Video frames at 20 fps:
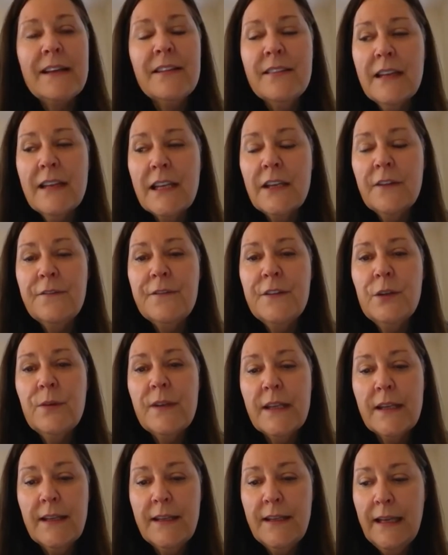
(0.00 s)
think if you
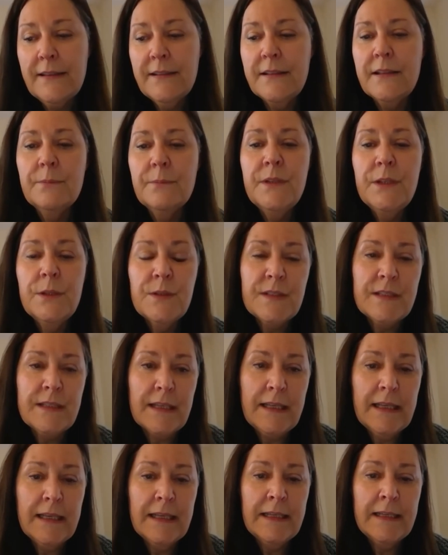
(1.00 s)
can get the music
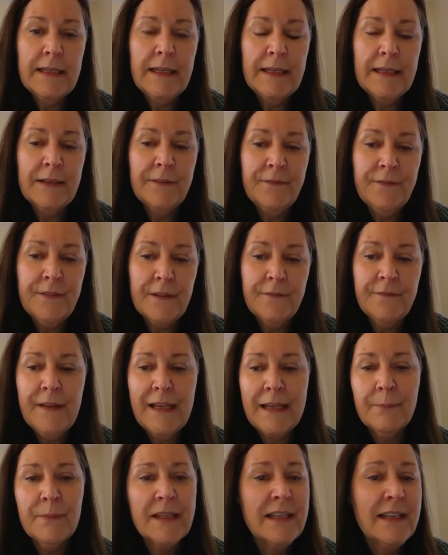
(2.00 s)
in, and if the
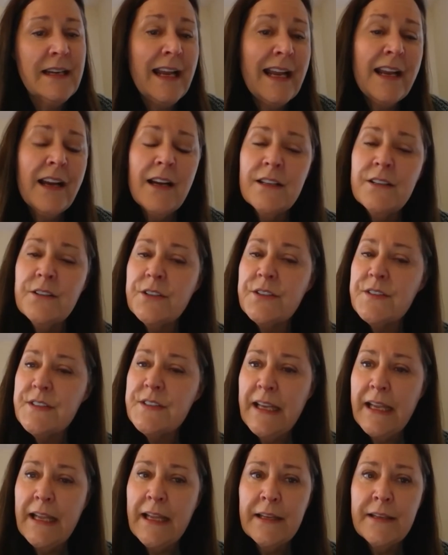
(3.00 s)
family, and I
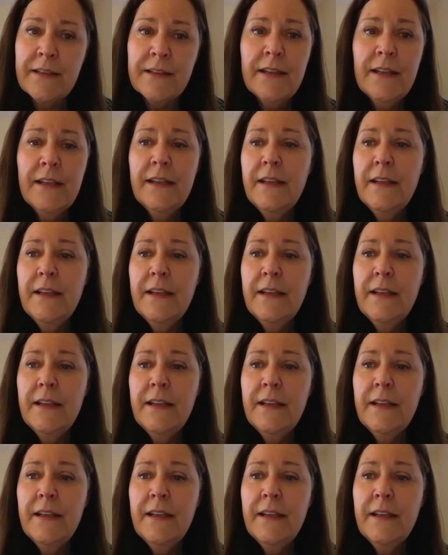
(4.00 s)
understand,